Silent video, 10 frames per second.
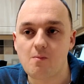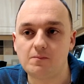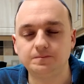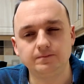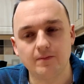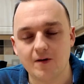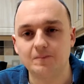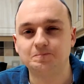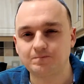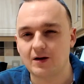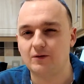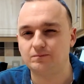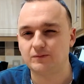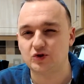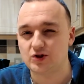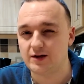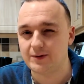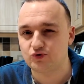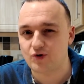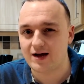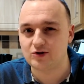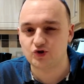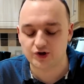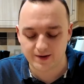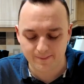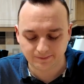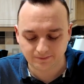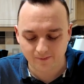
It's a little bit dry, the chicken.